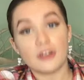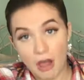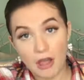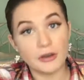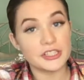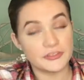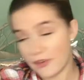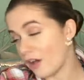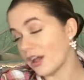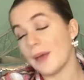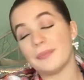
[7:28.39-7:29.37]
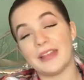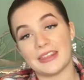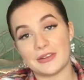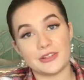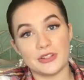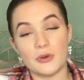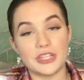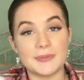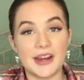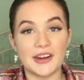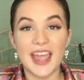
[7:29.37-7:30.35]
goggles fog up like there's no
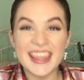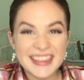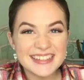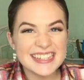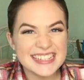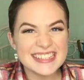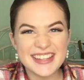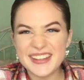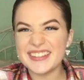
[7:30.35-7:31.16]
tomorrow, and there is